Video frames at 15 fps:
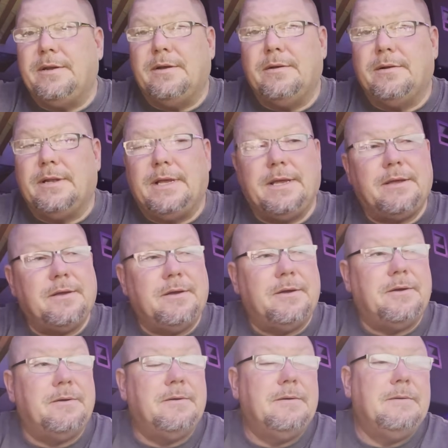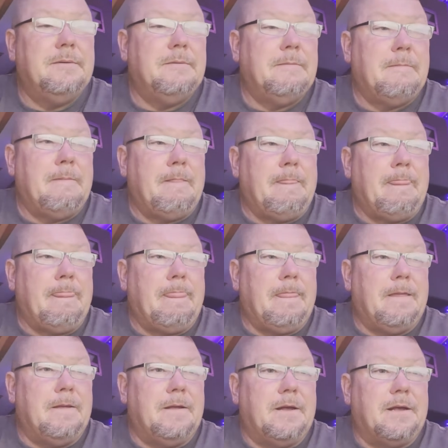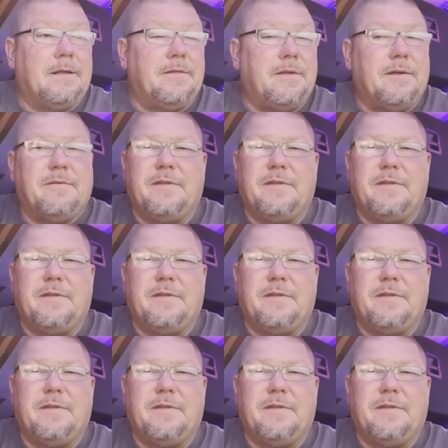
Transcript: Don't like I